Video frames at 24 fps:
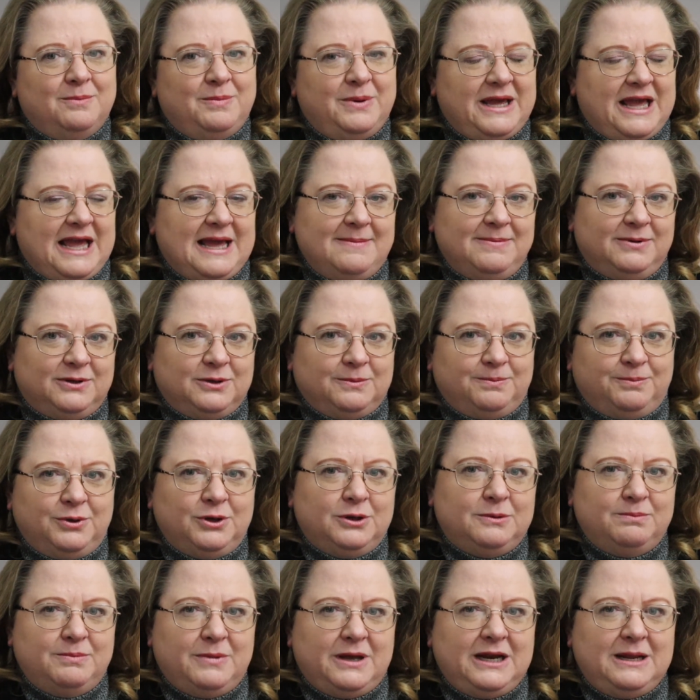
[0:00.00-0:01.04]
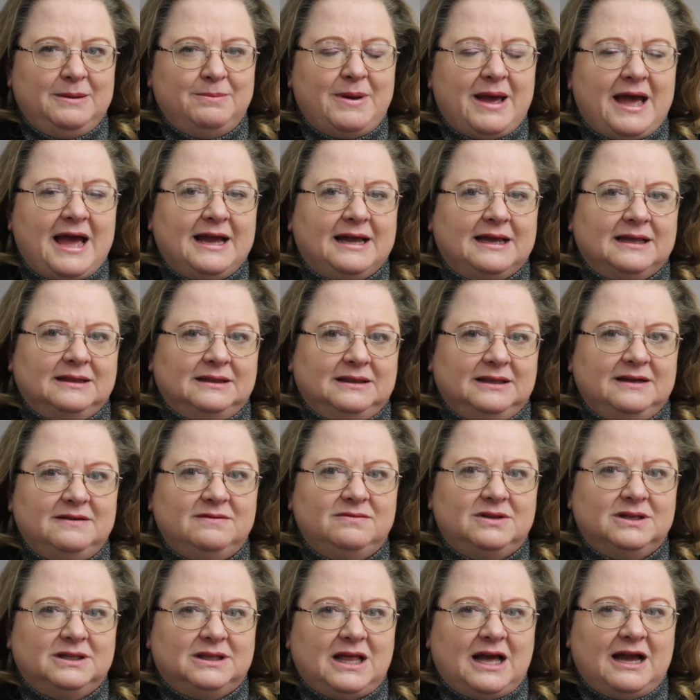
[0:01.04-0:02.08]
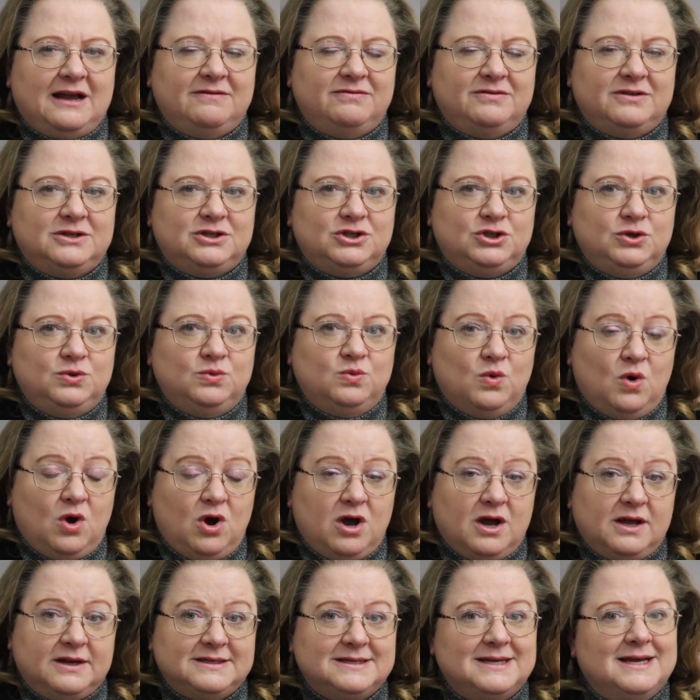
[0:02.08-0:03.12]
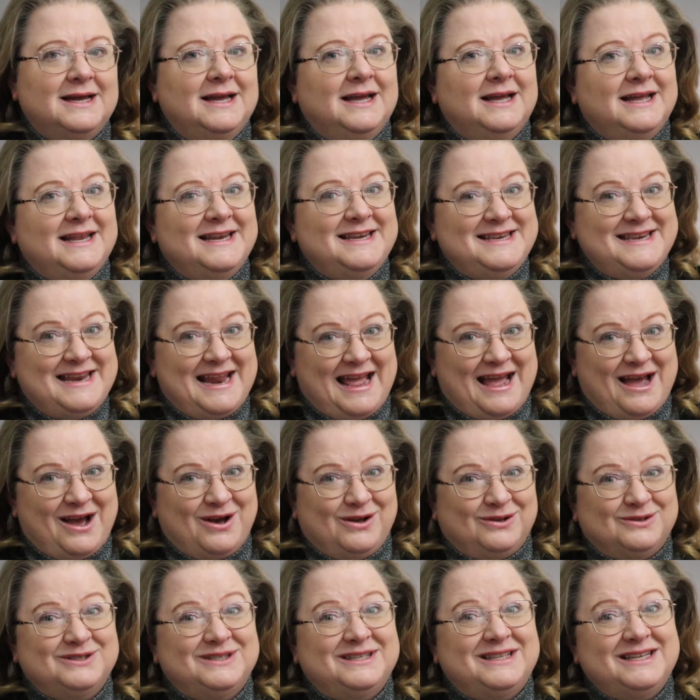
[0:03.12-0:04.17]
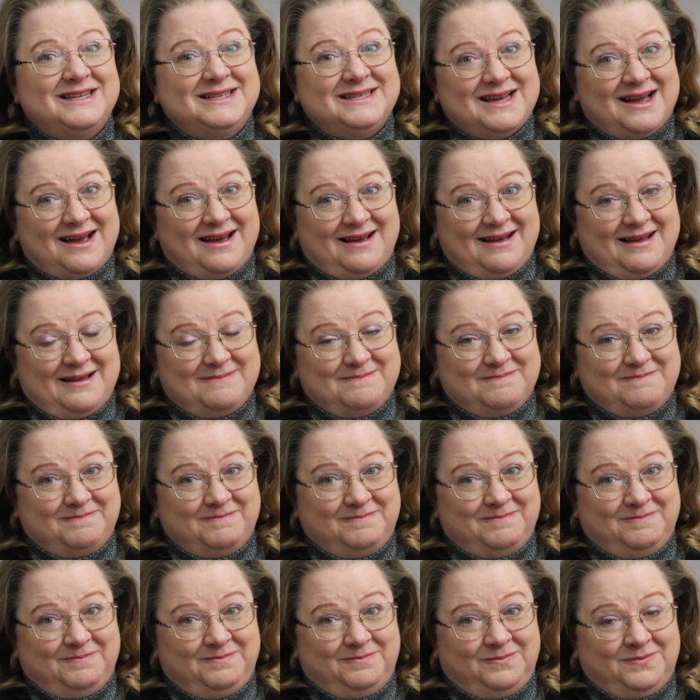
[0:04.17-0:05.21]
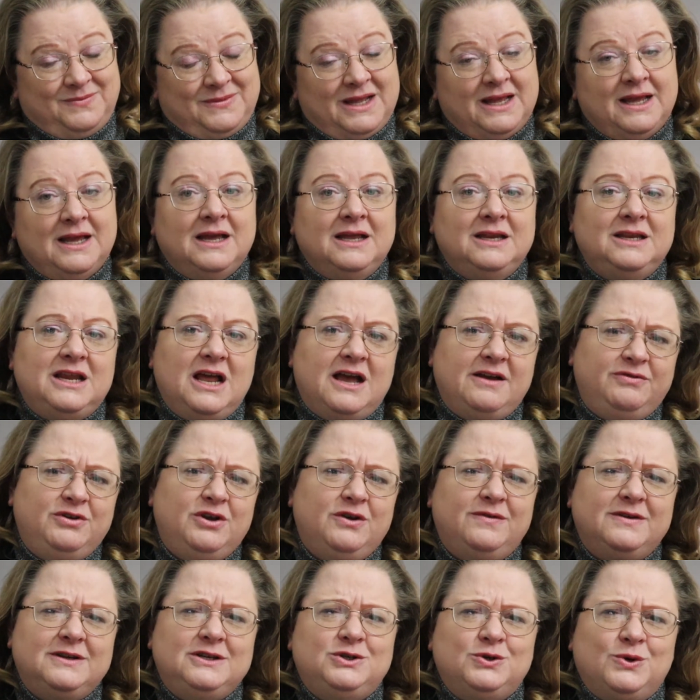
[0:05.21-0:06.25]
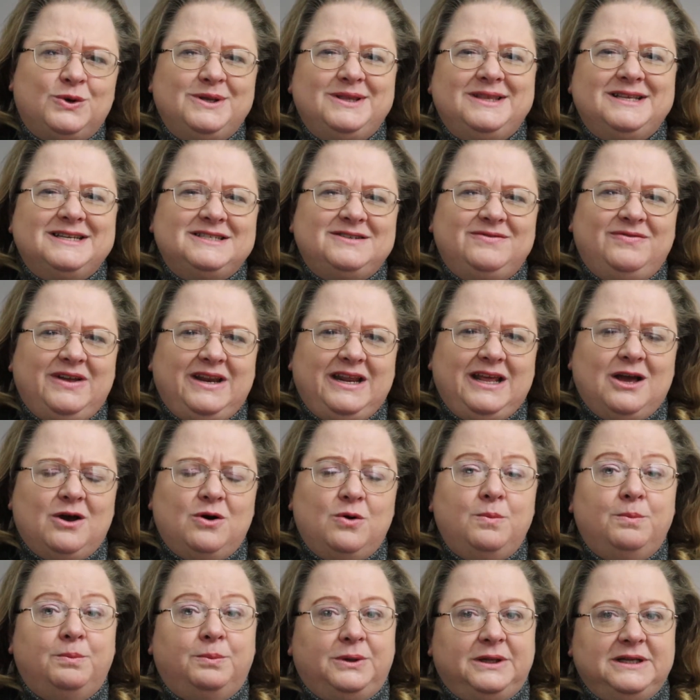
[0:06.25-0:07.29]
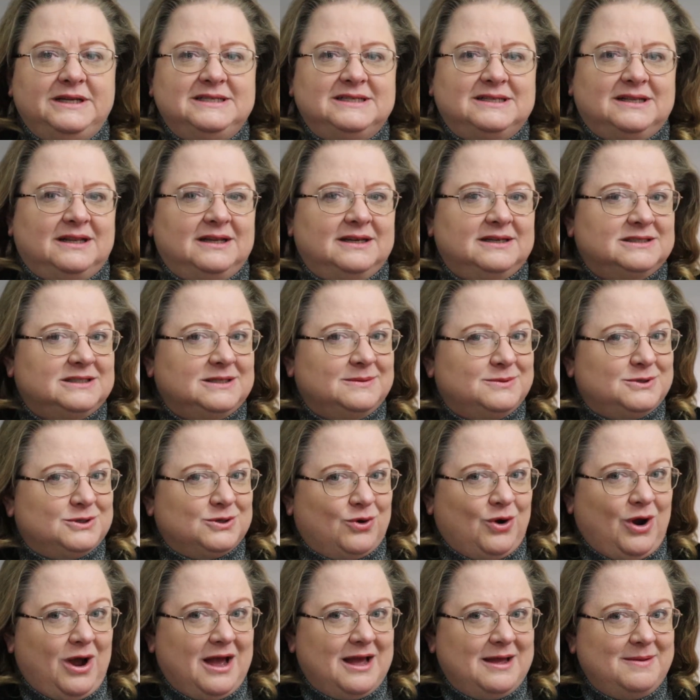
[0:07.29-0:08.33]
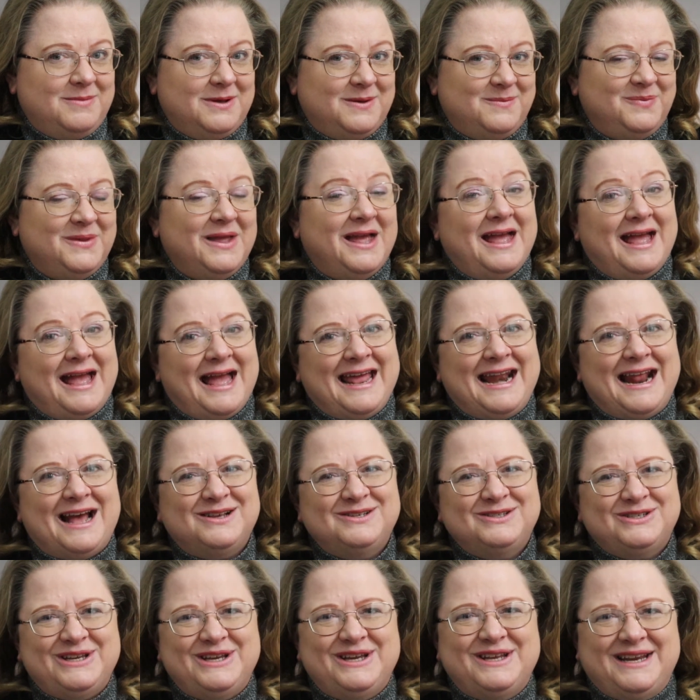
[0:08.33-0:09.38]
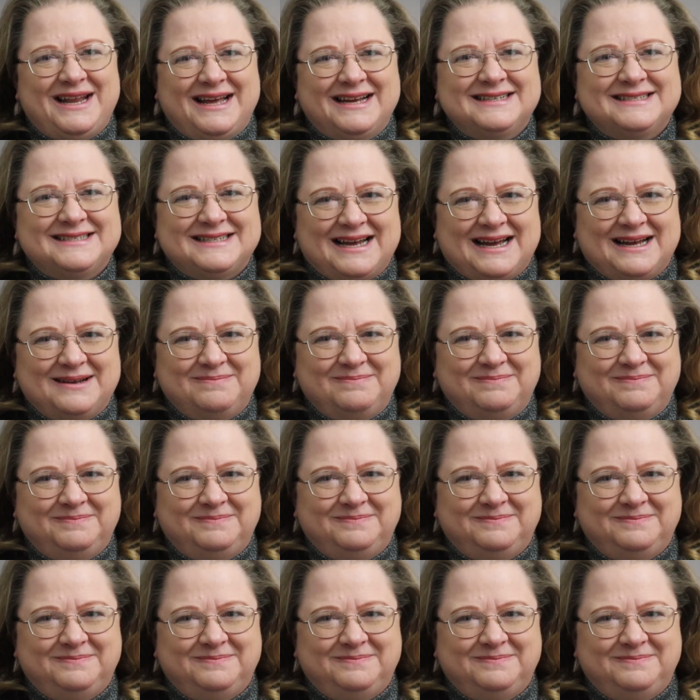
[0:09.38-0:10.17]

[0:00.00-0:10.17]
be able to put money back and live the life that you want, now's the time. Now, if you've enjoyed this video, please click subscribe, and I'll see you next time.